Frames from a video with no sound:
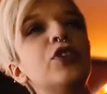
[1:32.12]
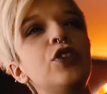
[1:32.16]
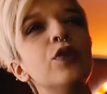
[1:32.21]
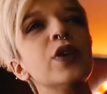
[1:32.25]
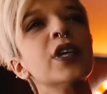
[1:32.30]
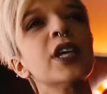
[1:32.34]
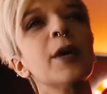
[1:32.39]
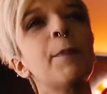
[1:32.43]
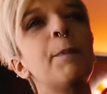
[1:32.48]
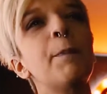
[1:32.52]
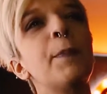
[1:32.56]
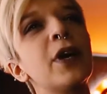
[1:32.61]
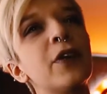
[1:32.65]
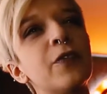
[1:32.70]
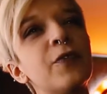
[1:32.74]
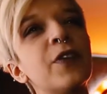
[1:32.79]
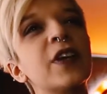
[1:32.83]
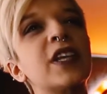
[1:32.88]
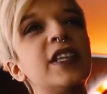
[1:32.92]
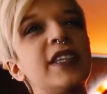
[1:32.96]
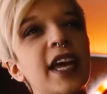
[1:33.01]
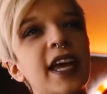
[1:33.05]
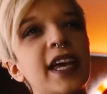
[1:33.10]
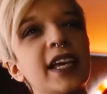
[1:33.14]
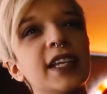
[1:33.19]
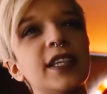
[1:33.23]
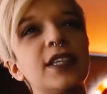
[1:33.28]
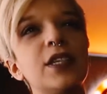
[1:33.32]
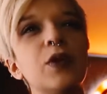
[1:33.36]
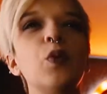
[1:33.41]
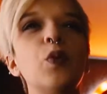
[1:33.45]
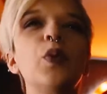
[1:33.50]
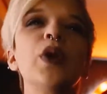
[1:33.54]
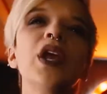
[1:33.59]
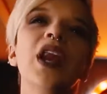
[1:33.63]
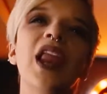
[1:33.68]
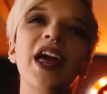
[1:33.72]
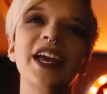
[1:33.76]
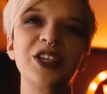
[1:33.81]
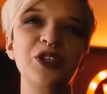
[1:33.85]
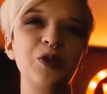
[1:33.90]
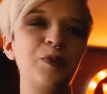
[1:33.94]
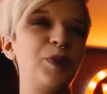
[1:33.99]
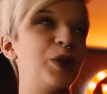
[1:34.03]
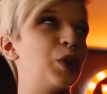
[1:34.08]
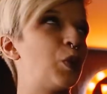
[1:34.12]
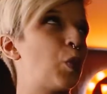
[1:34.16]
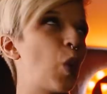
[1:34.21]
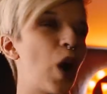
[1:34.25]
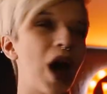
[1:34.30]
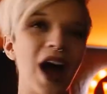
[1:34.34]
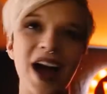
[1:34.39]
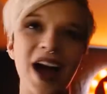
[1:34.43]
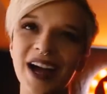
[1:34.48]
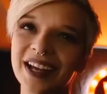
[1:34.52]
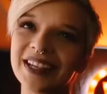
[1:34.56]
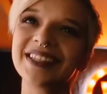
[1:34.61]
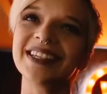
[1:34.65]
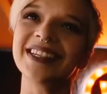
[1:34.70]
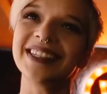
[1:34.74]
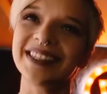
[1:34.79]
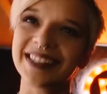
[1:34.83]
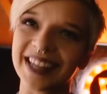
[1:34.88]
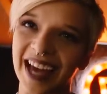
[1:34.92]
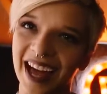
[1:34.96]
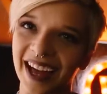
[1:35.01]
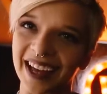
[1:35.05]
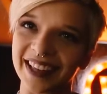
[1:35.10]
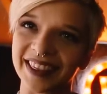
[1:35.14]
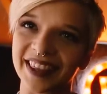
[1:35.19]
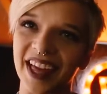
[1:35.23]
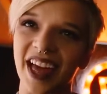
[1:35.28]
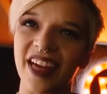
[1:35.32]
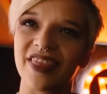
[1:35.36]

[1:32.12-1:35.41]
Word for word: during a perfect date, we like to be wined and dined